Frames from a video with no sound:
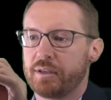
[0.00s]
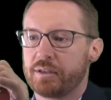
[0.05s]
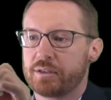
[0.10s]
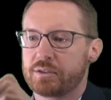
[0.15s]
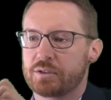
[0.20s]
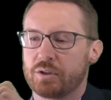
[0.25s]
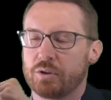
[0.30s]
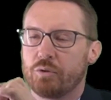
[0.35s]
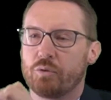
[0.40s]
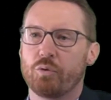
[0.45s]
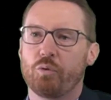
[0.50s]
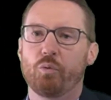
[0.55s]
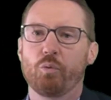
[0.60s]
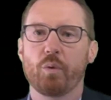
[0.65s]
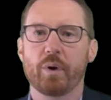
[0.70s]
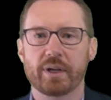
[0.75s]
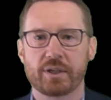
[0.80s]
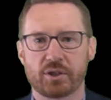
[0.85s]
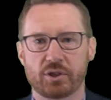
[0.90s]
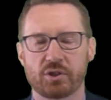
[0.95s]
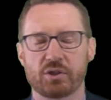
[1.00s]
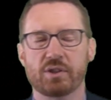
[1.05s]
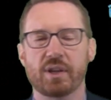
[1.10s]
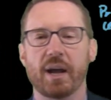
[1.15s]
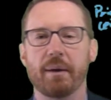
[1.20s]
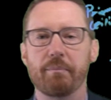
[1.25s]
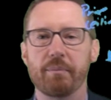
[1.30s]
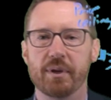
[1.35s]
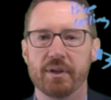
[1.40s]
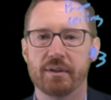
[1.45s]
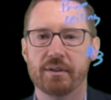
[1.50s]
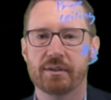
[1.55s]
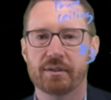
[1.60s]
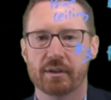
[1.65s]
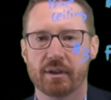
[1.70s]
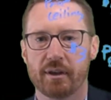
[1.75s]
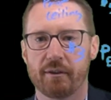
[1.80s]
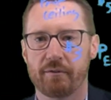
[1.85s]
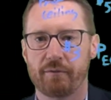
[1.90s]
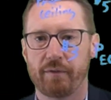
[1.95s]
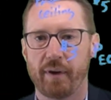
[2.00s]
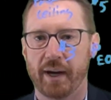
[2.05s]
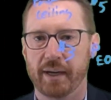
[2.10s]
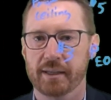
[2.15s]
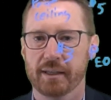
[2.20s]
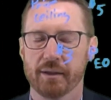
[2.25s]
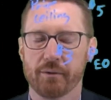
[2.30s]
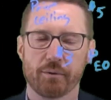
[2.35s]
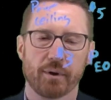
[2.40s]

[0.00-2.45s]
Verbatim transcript: So which step is affected?